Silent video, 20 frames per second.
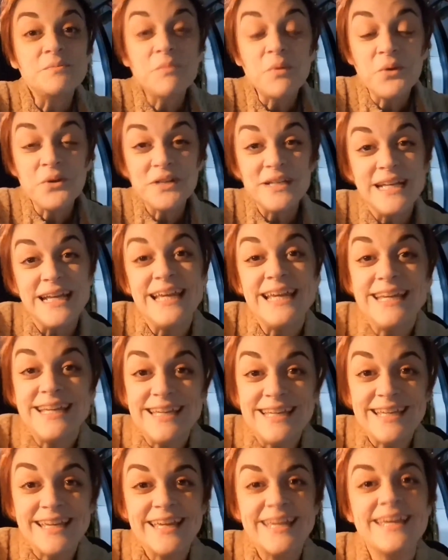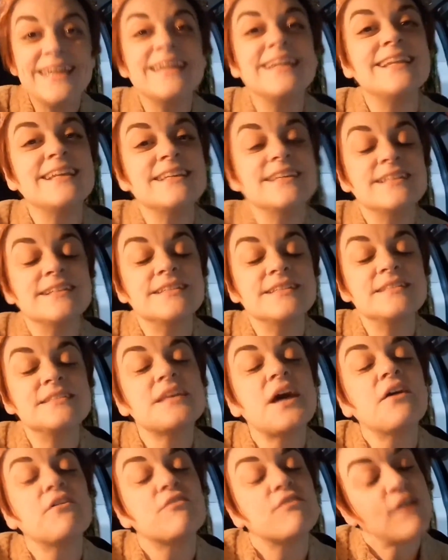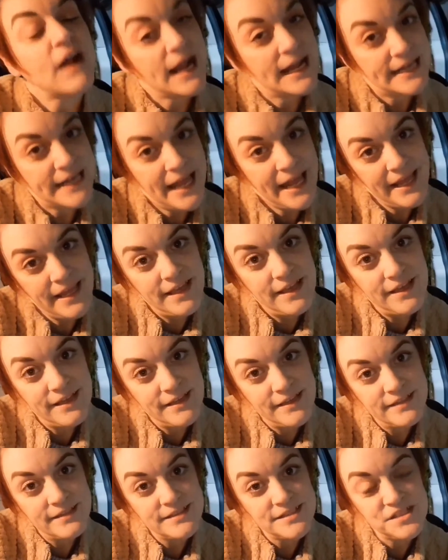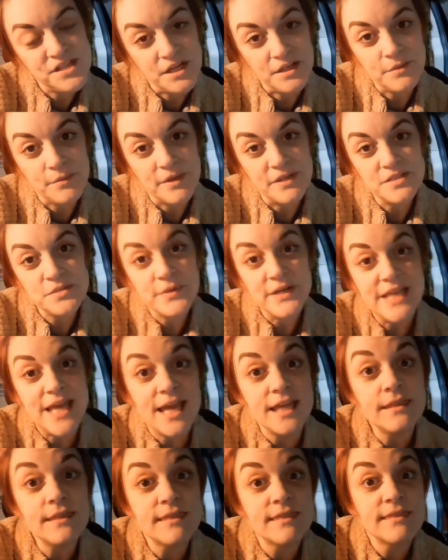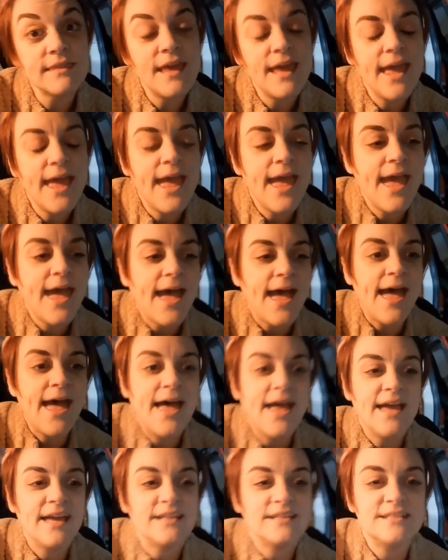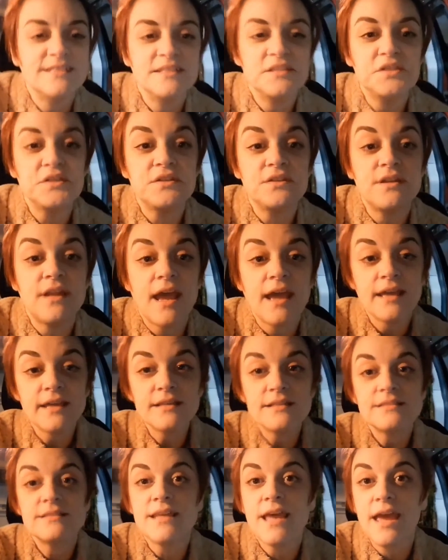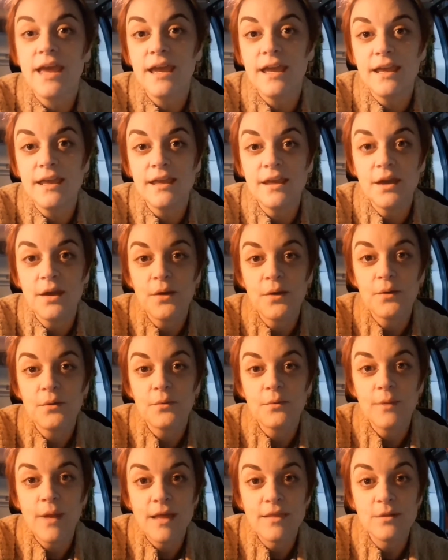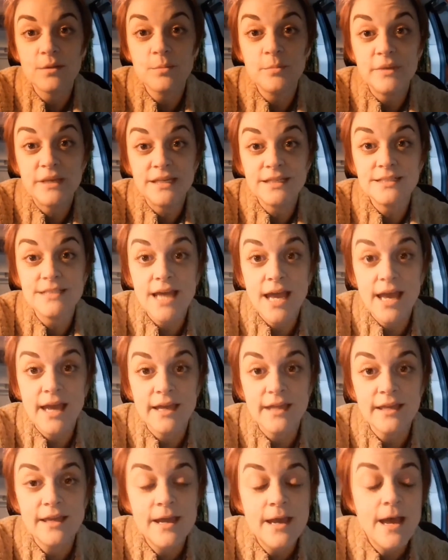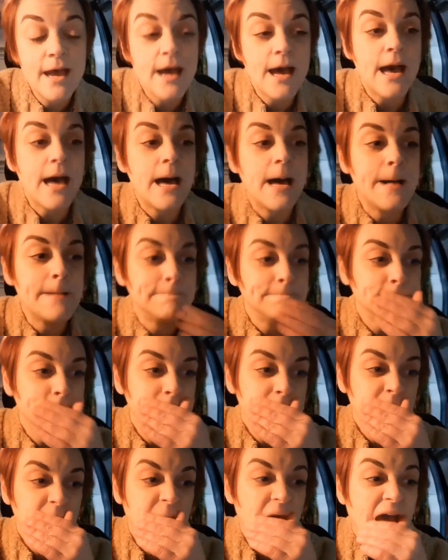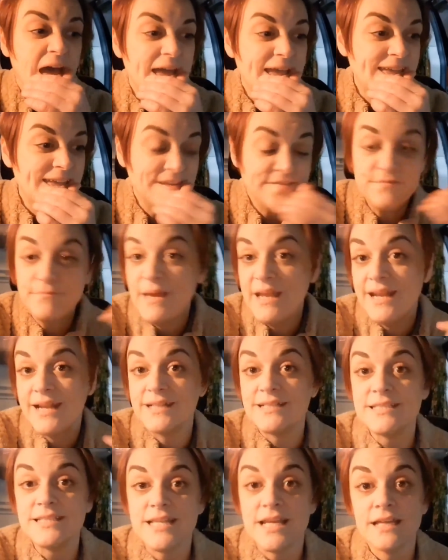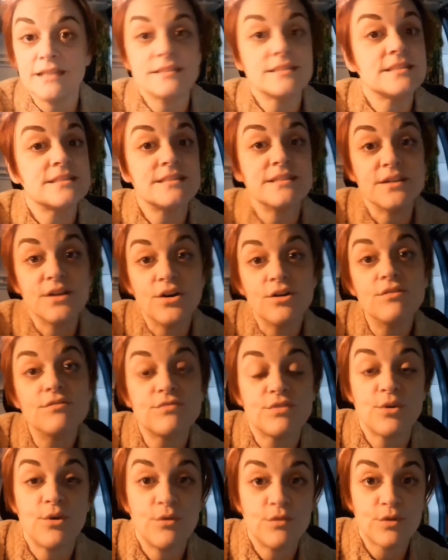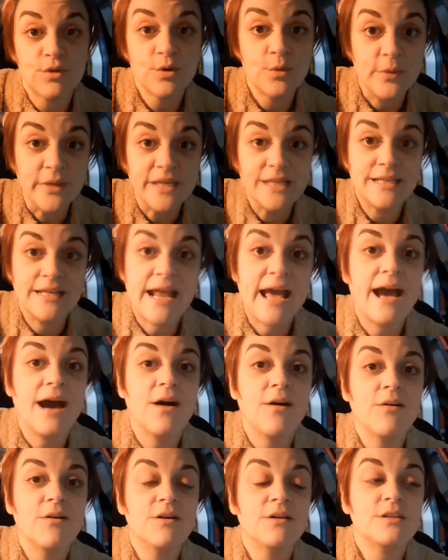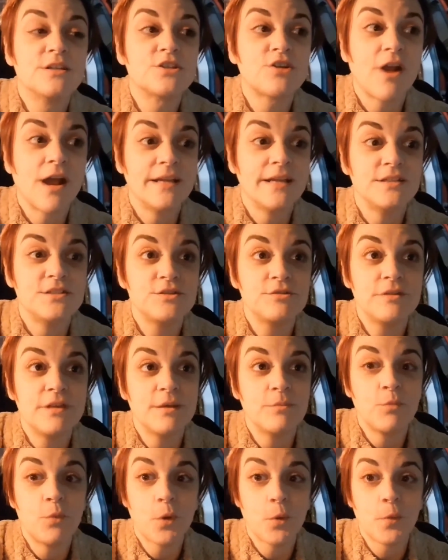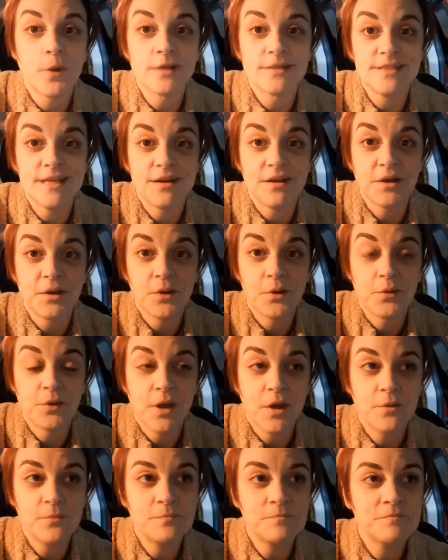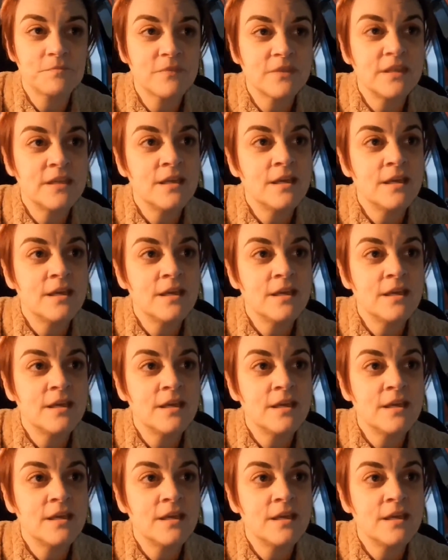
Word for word: Good morning. It is Friday, January twenty-eighth, and today is a rather big day. Um, I have been at a standstill for over a week now, trying to get more work done on Coco,